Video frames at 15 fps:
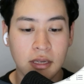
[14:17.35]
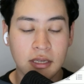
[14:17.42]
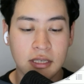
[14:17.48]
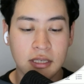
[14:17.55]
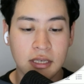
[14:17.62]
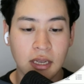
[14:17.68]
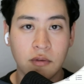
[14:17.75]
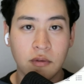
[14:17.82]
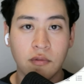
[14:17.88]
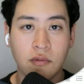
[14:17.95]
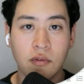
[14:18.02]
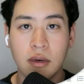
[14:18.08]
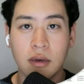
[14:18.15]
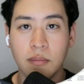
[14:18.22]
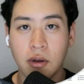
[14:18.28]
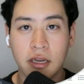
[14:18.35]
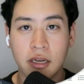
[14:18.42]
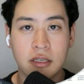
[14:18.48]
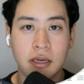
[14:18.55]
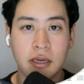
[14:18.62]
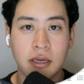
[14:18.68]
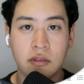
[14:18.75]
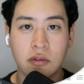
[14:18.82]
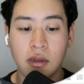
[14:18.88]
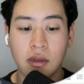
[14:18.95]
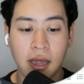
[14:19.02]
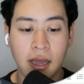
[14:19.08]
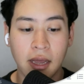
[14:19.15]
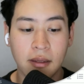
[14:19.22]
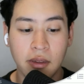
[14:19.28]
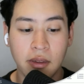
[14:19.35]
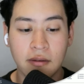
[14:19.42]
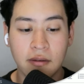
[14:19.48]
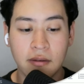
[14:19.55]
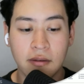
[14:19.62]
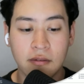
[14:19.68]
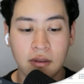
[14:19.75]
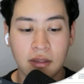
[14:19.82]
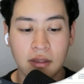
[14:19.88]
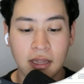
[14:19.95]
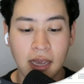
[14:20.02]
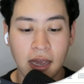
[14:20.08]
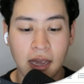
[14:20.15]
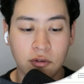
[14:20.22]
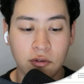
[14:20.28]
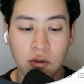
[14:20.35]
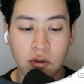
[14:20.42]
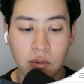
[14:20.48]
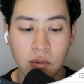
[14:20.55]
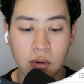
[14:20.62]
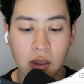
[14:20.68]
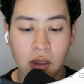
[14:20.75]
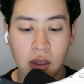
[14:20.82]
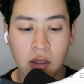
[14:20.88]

steps for any prospects or client meetings in the afternoon,